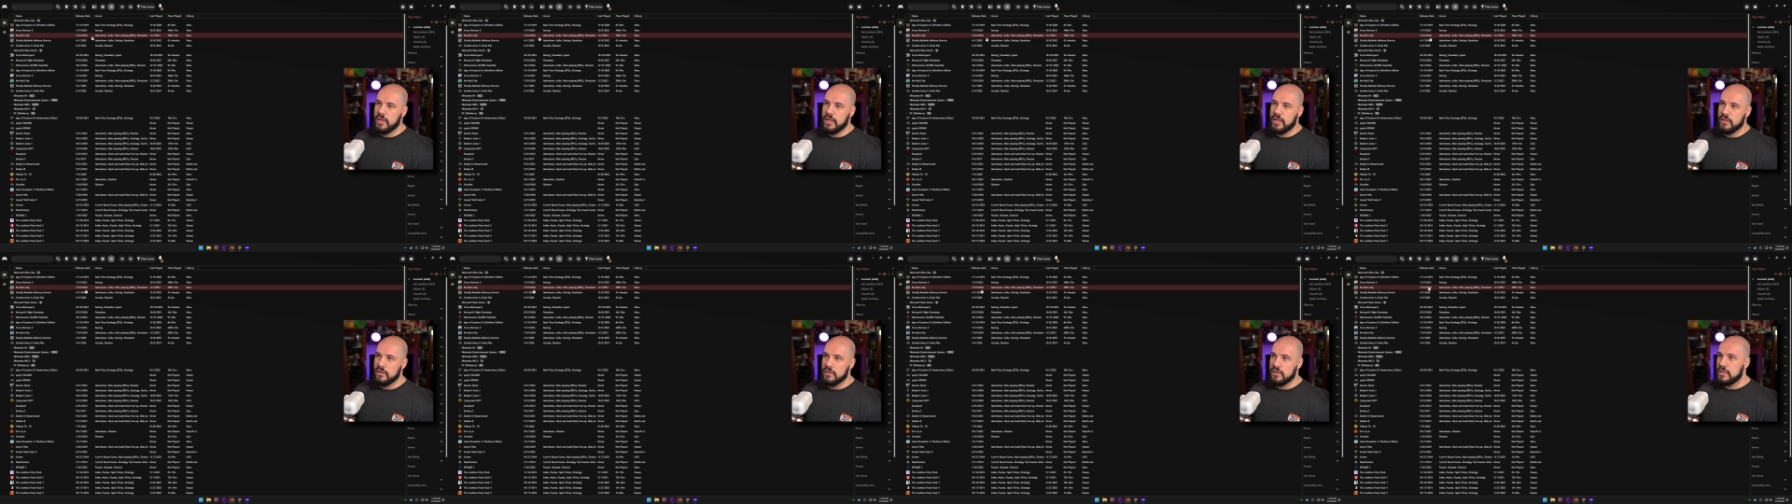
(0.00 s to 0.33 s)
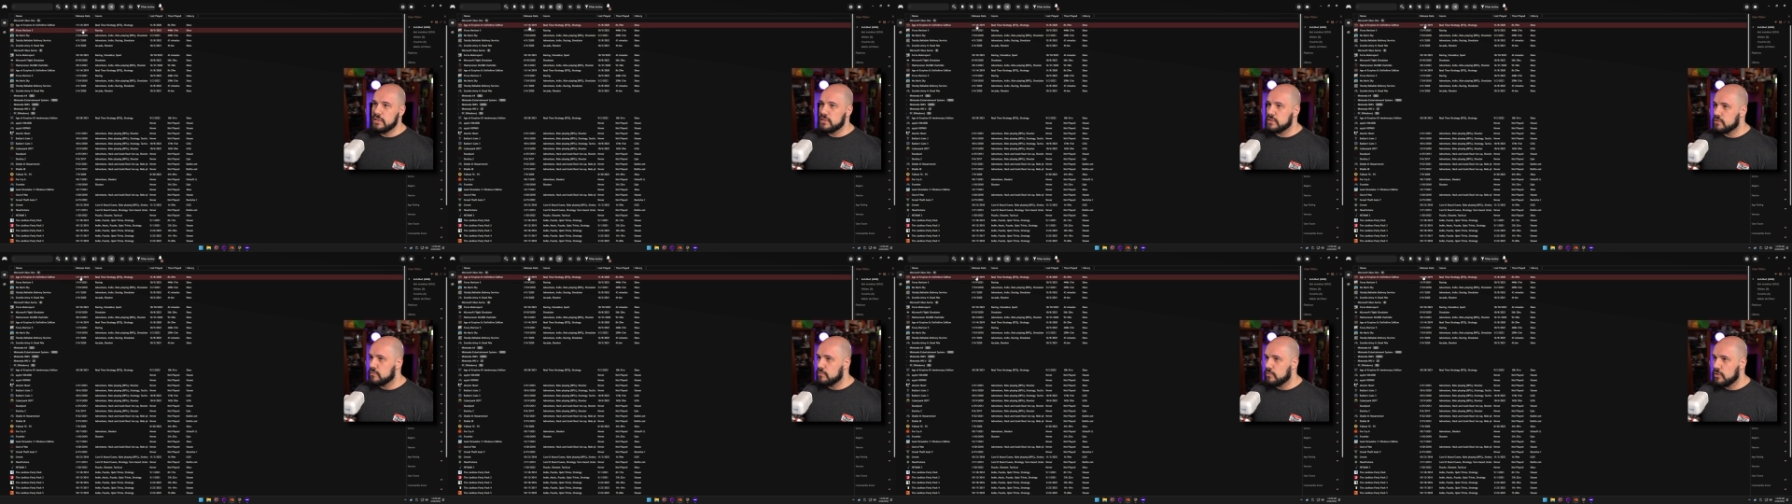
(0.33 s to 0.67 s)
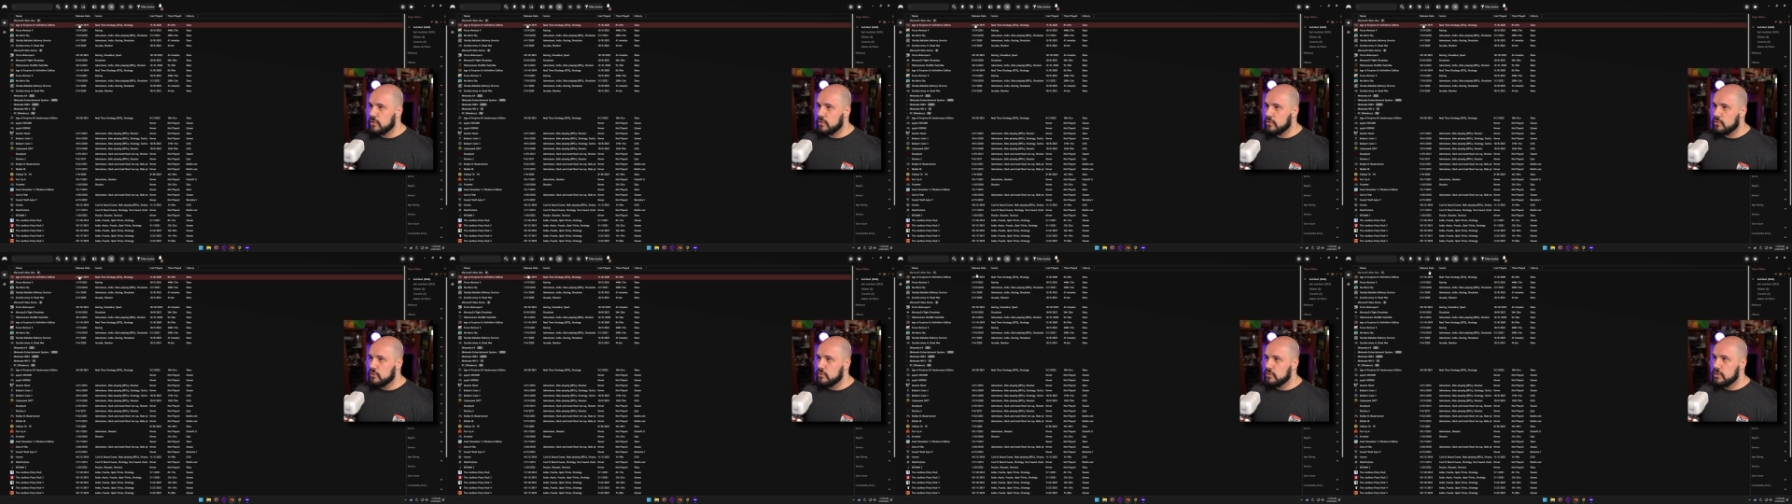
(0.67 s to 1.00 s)
a list
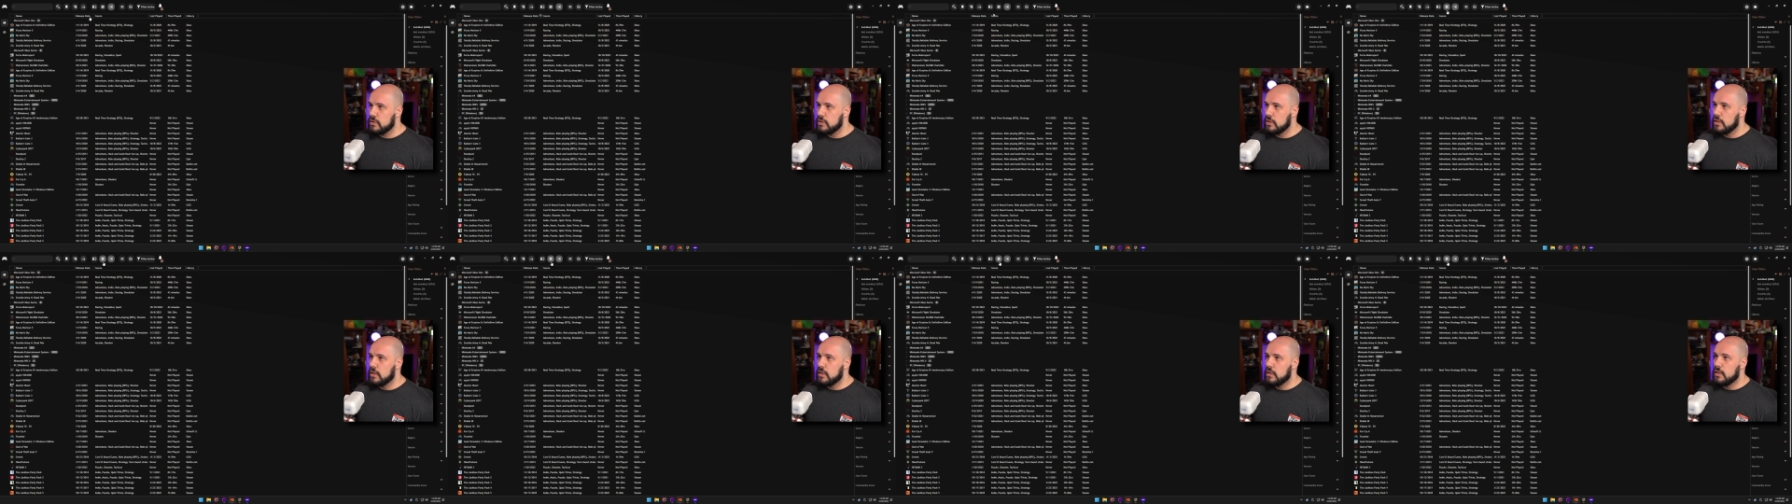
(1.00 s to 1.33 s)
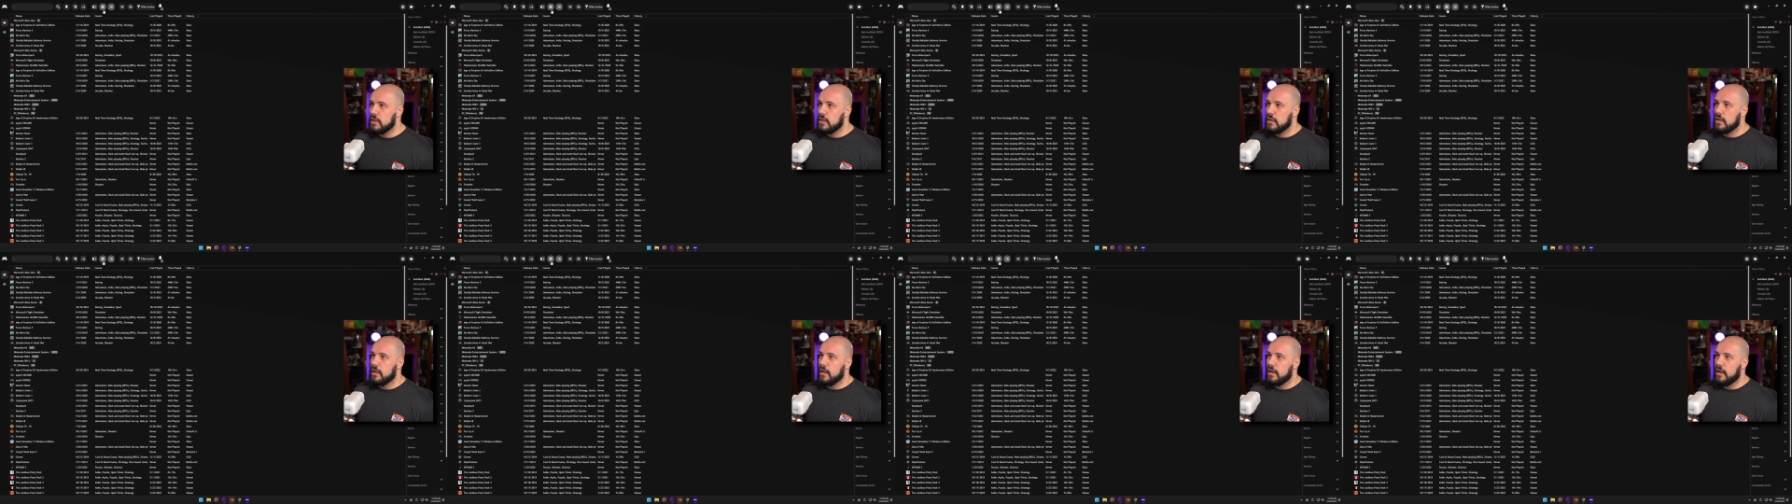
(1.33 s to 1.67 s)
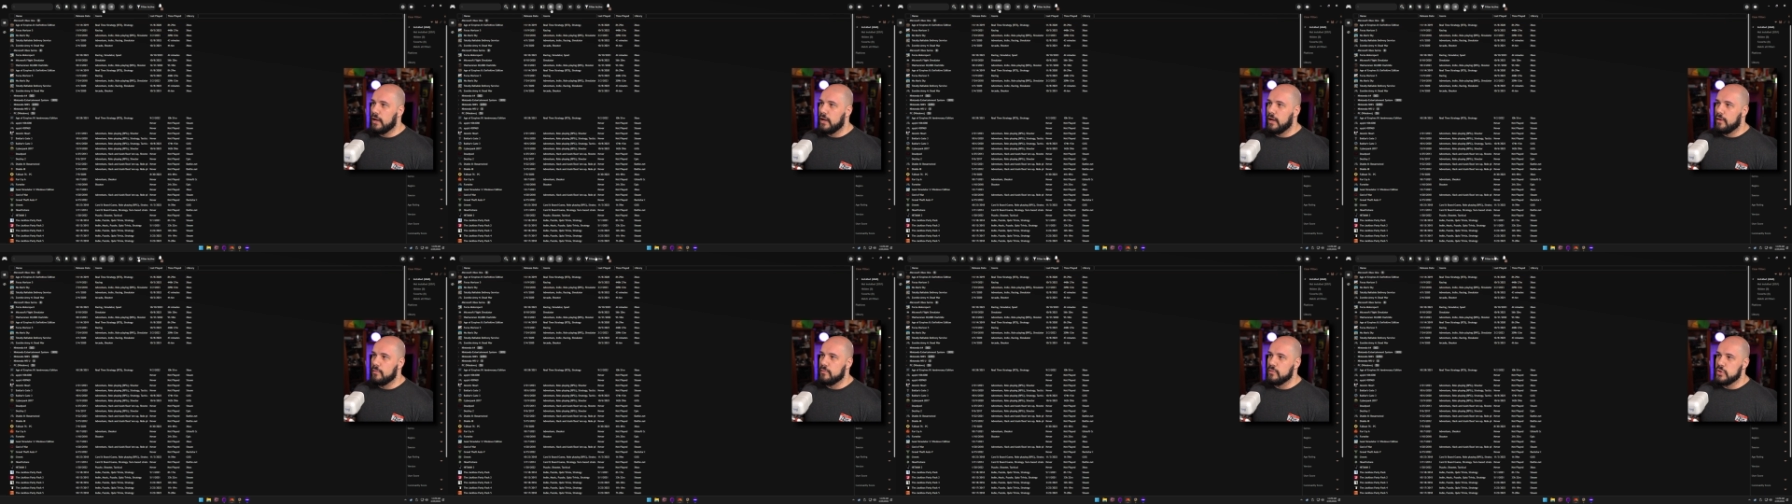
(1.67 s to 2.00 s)
mode.
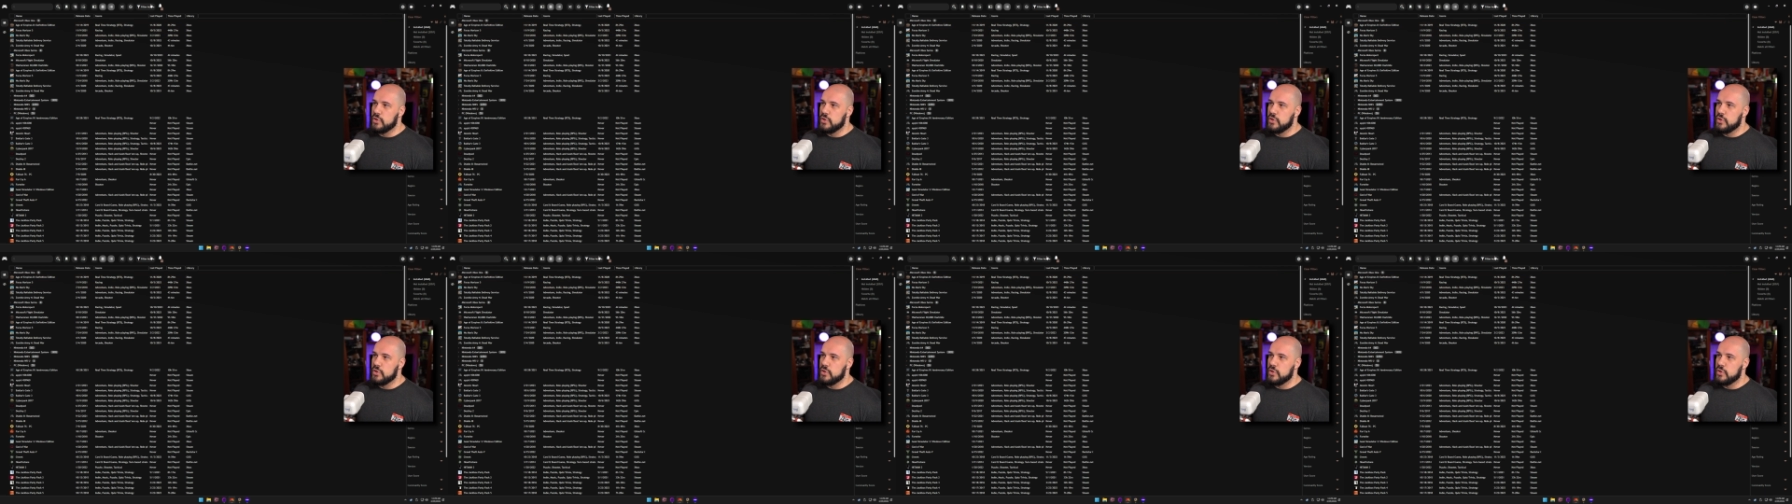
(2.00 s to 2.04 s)
Um,